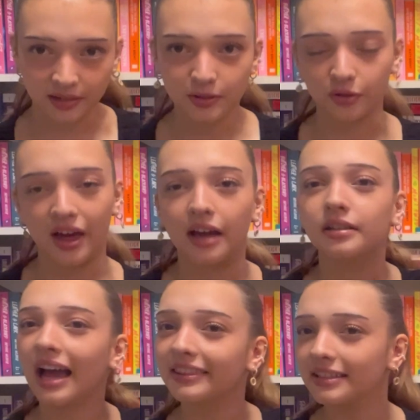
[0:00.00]
so that
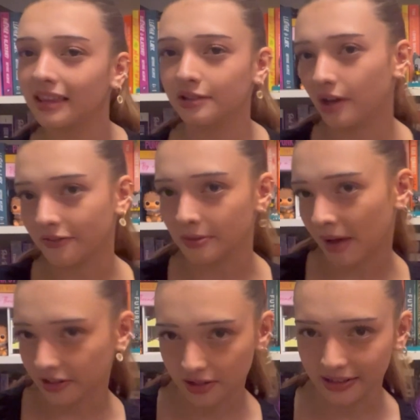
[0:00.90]
I think that you have to
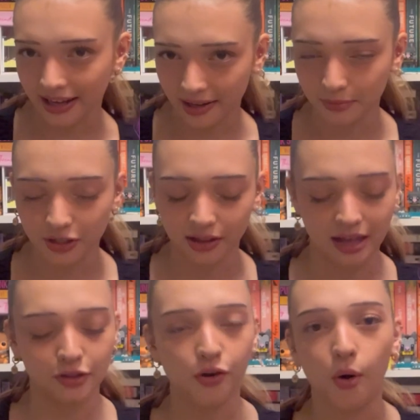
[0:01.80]
match the name to
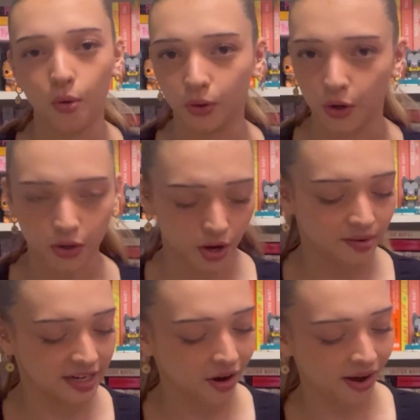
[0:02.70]
like the whole look
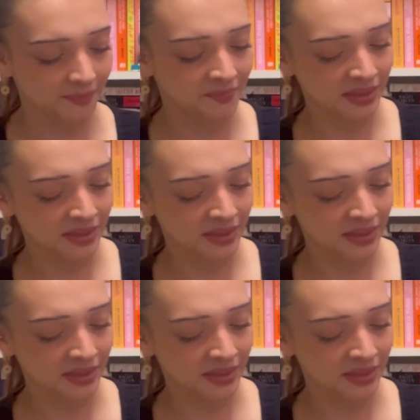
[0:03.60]
going on.